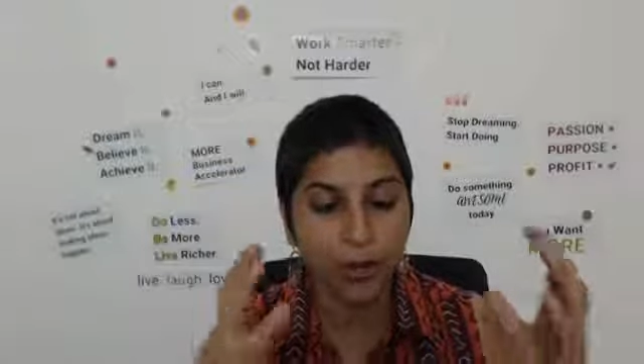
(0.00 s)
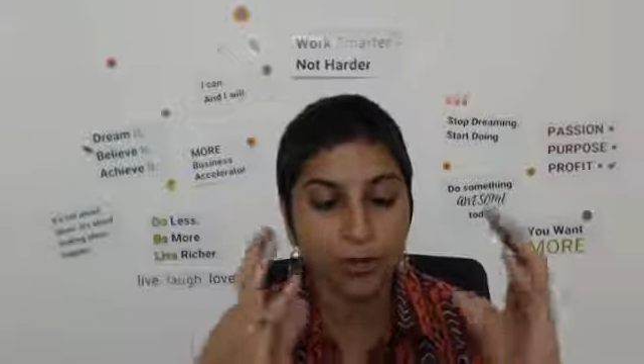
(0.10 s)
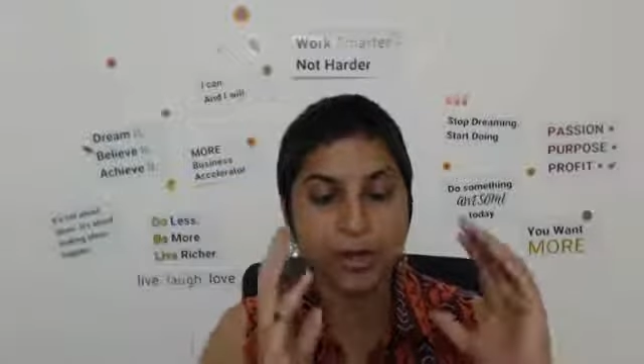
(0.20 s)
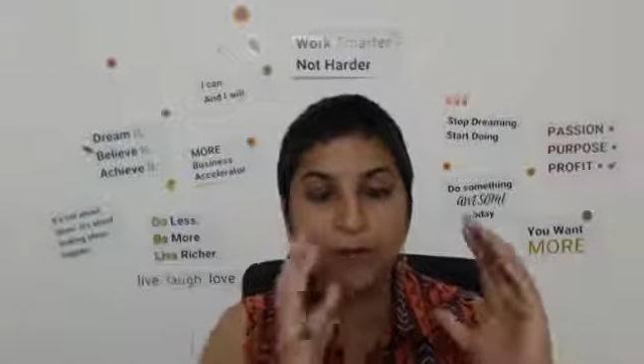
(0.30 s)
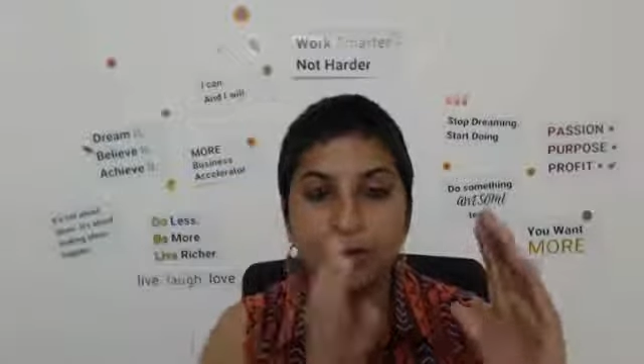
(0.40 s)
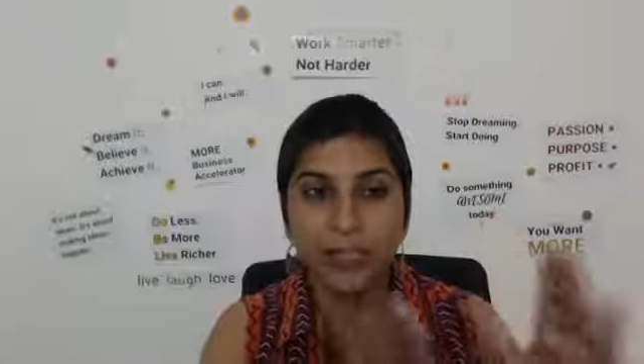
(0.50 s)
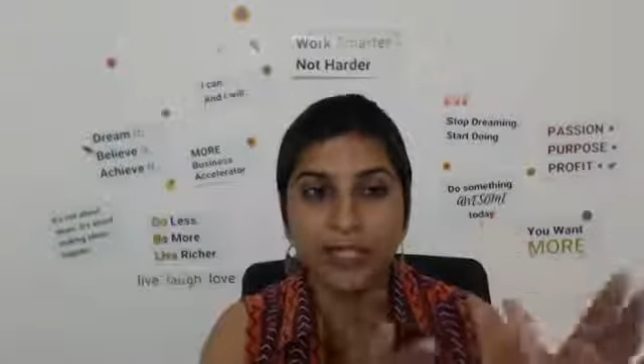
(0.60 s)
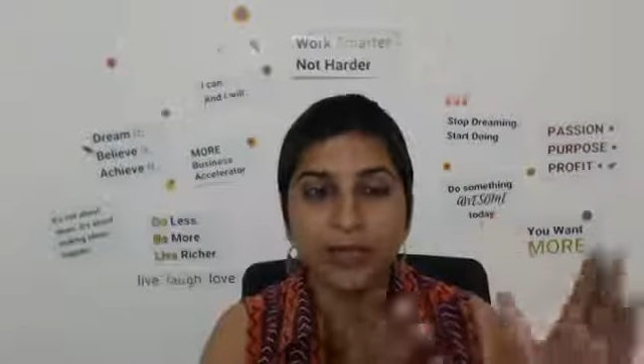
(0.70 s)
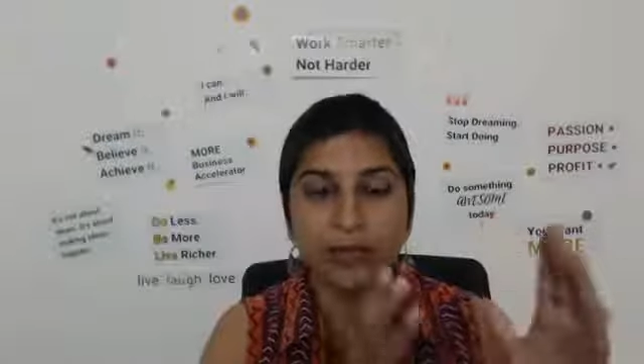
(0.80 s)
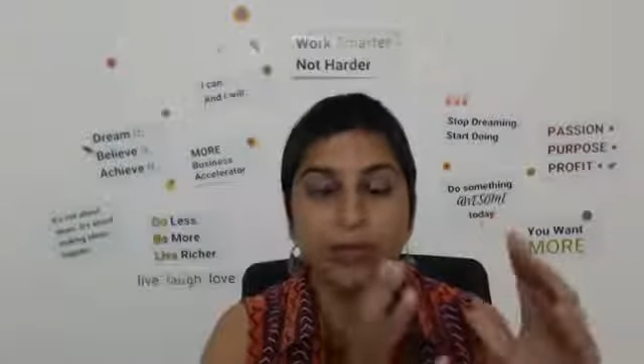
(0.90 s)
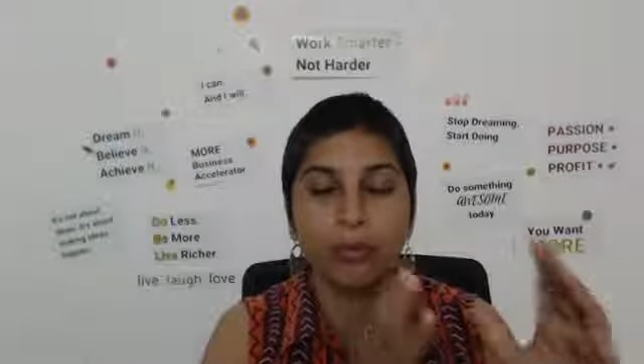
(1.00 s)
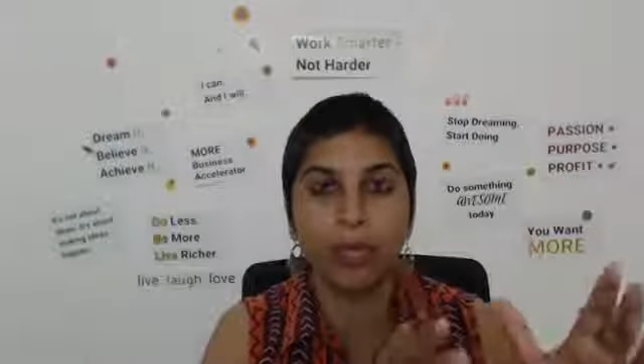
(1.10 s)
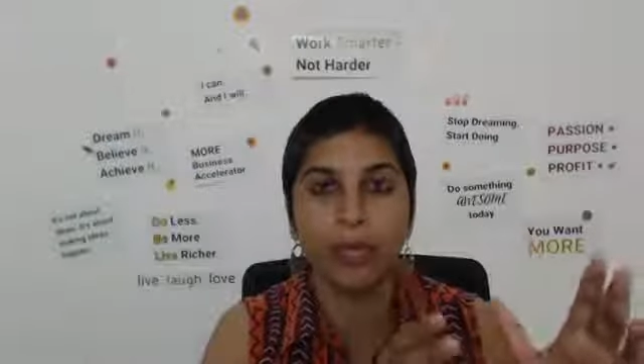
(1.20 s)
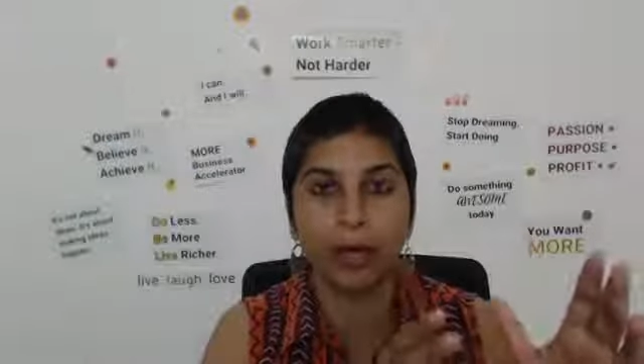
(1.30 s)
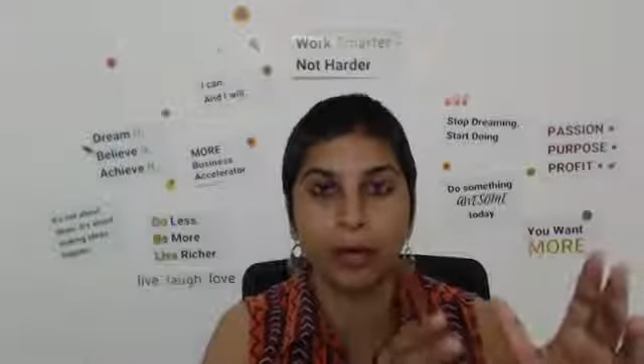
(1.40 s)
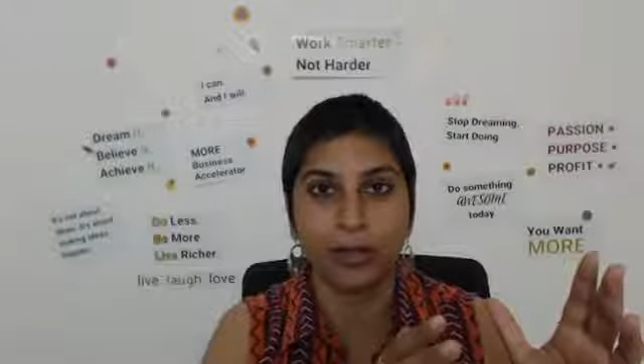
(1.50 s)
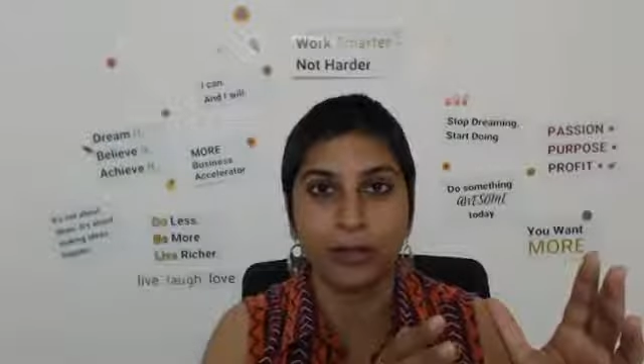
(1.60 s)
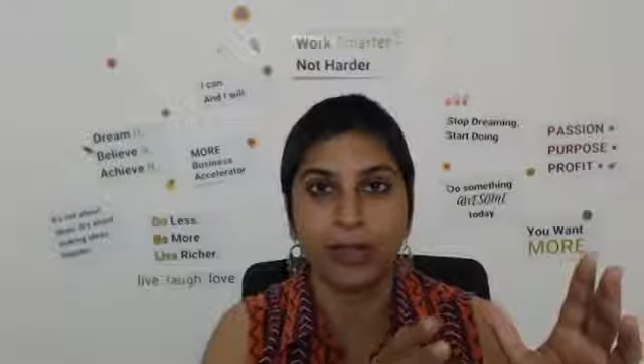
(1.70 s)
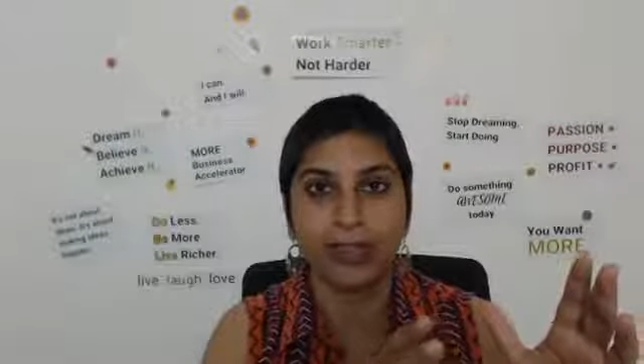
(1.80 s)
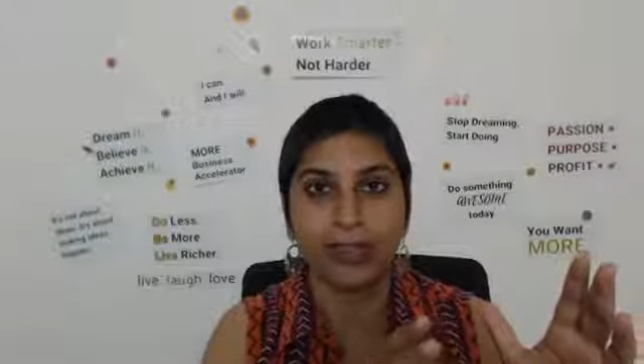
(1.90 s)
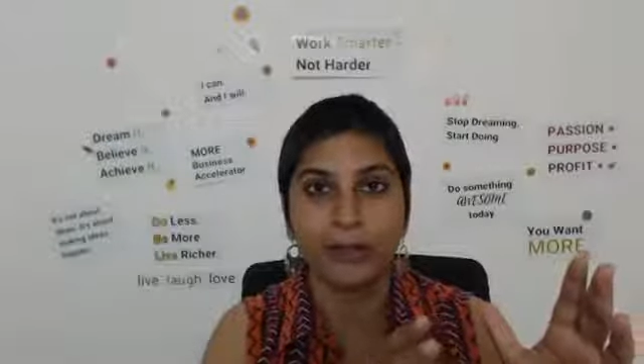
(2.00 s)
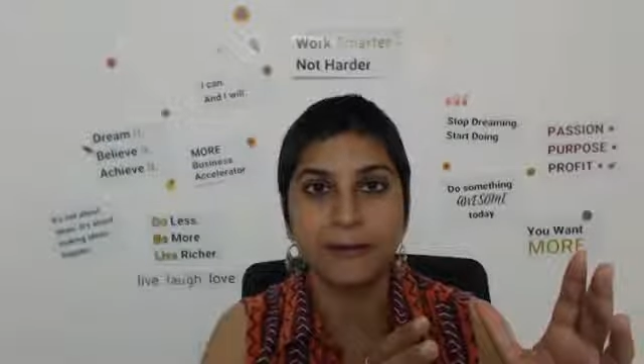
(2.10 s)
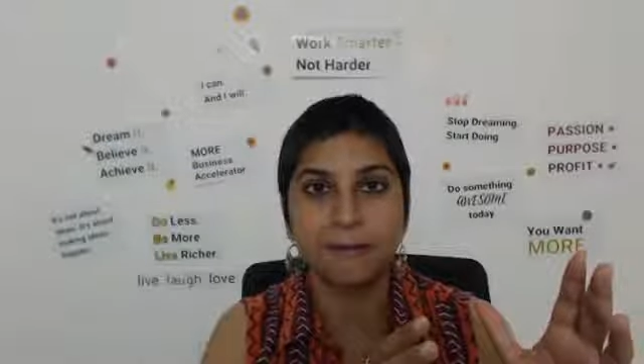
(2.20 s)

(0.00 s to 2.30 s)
when you put it into a Word document,